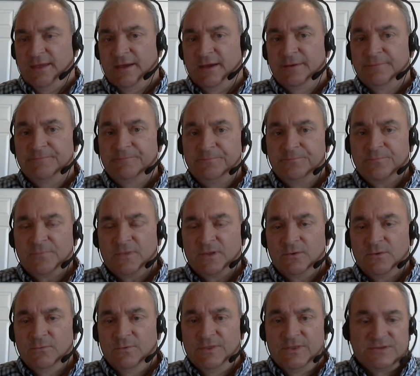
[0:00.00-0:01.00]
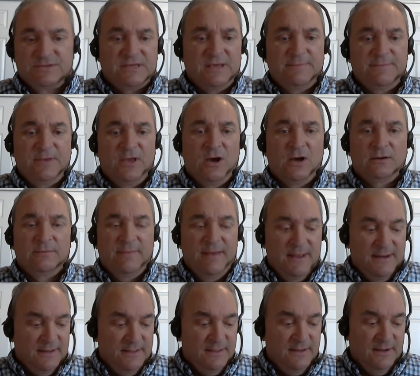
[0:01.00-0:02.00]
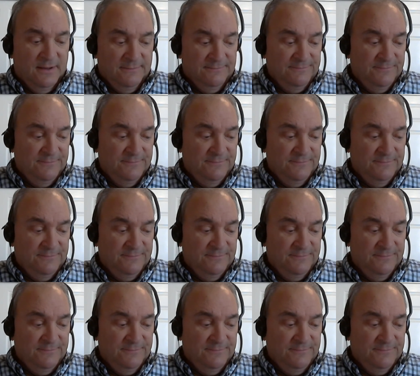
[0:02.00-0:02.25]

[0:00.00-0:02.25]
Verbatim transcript: um, with a semi automatic gun.